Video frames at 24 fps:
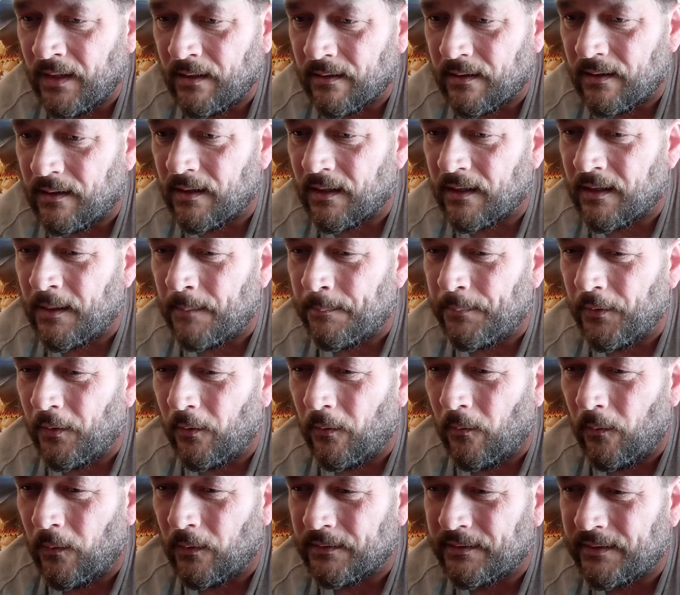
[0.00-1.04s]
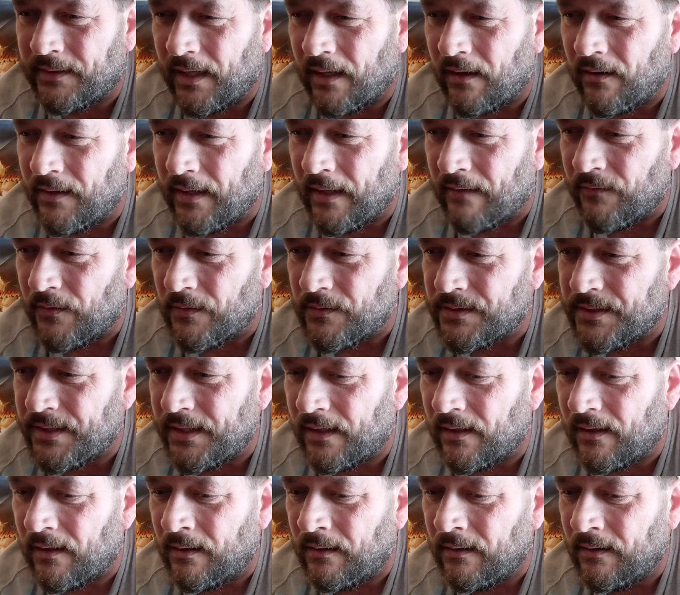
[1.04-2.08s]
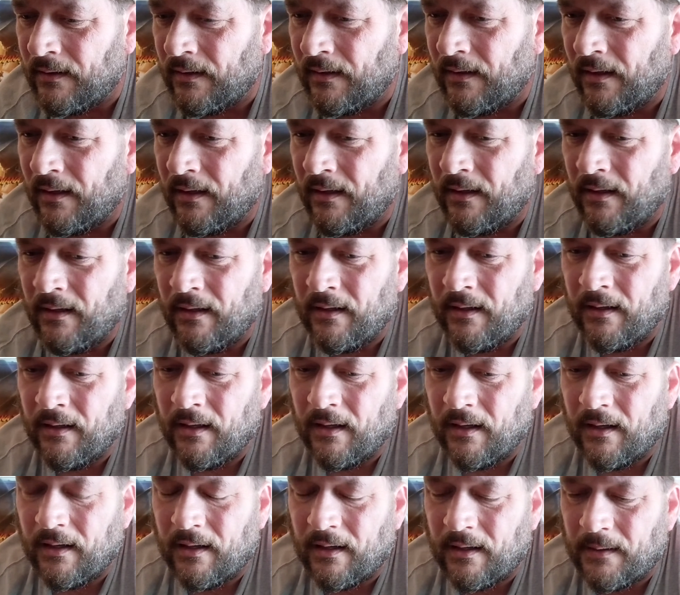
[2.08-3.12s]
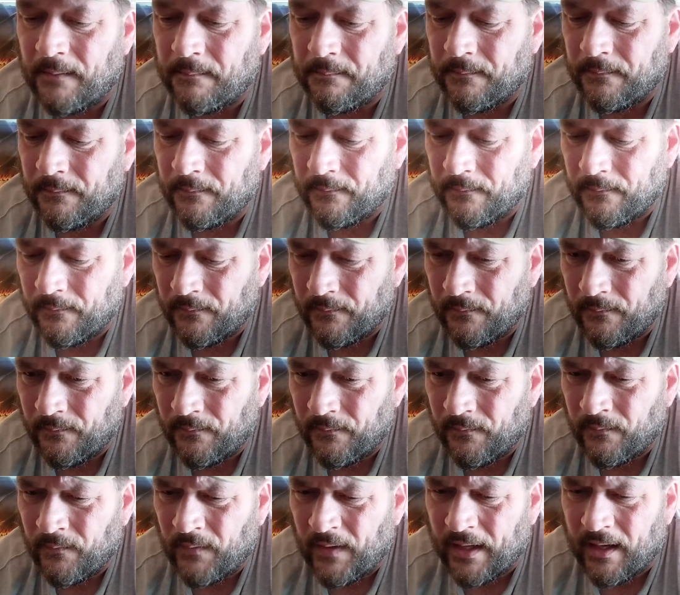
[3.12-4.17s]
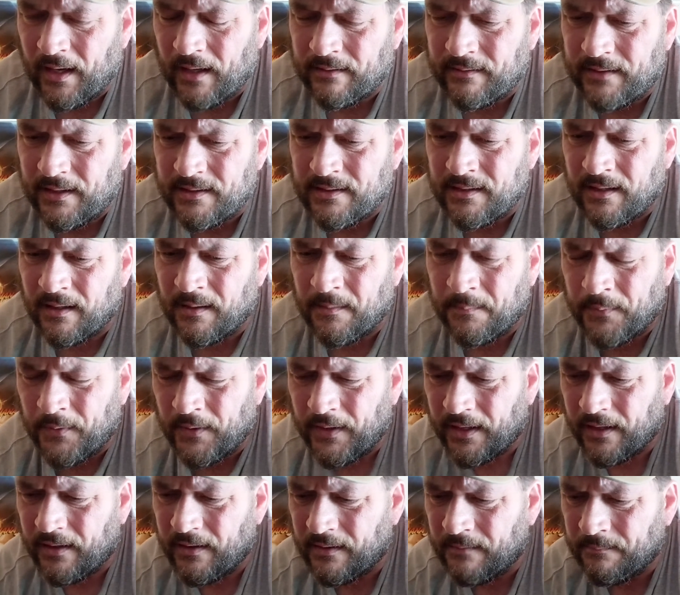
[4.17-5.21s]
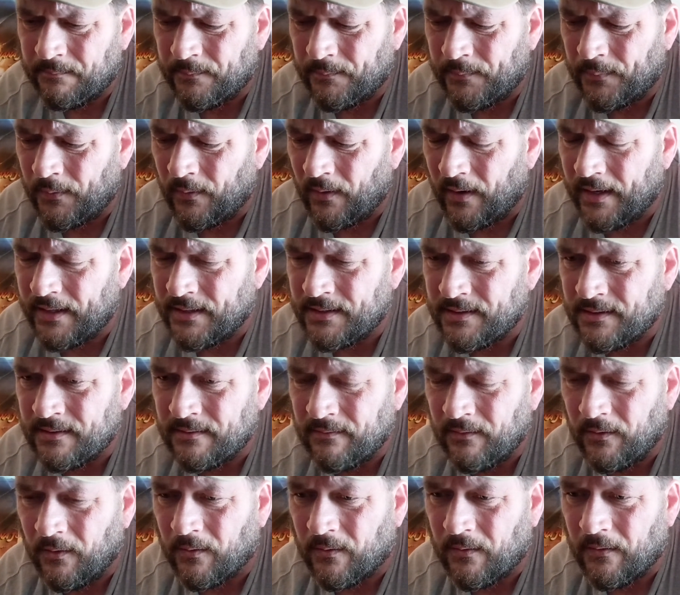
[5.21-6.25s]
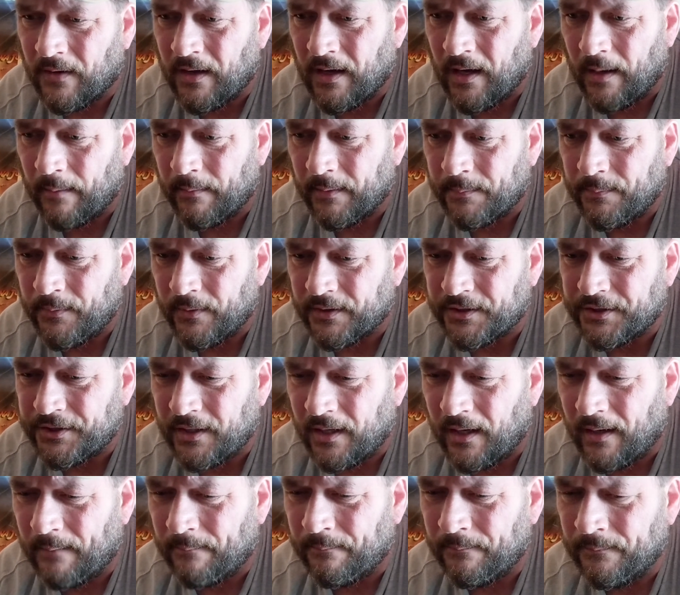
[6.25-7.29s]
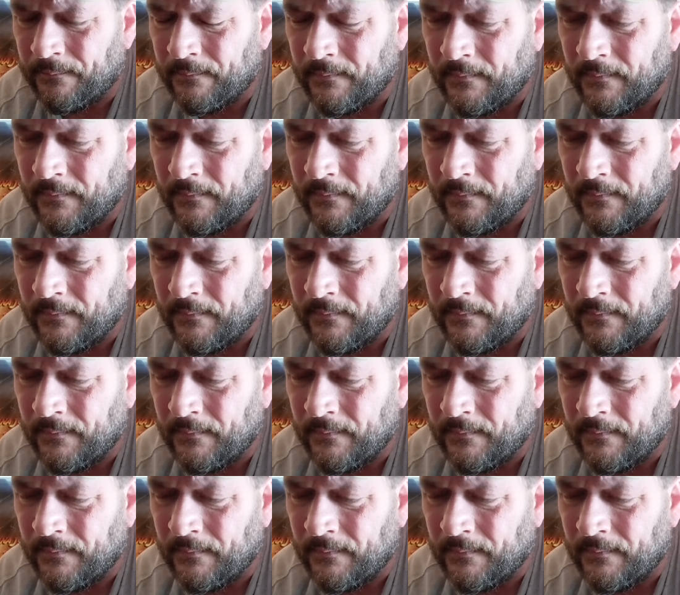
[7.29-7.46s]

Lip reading: Got a couple of old Daredevils here. I got these on a pretty good price, local comic book shop.